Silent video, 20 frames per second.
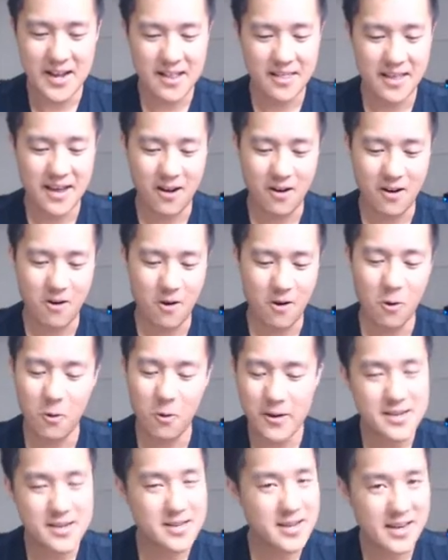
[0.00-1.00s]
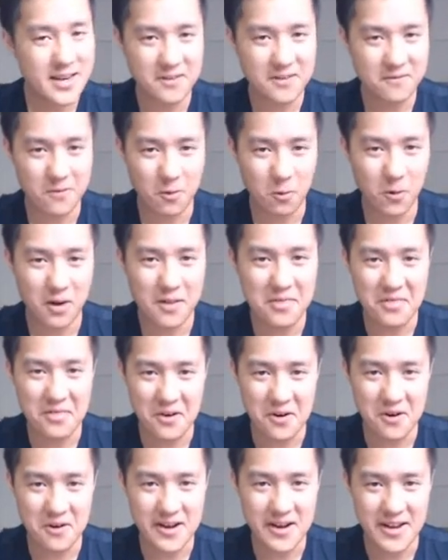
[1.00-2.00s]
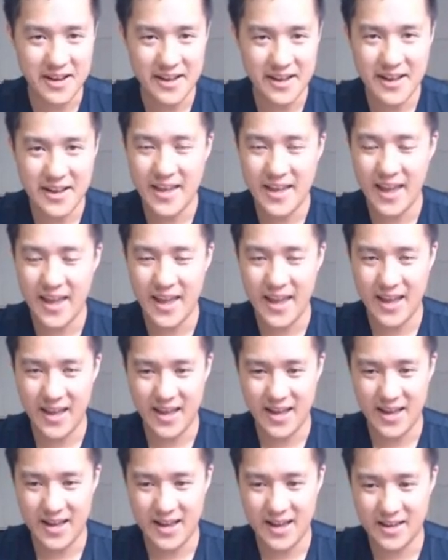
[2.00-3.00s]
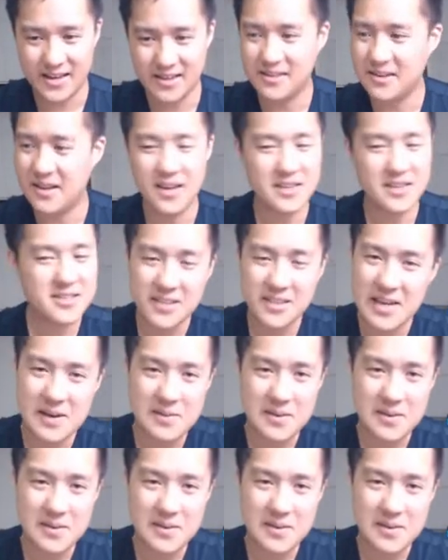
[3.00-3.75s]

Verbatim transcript: that are always hitting for 130 and it just keeps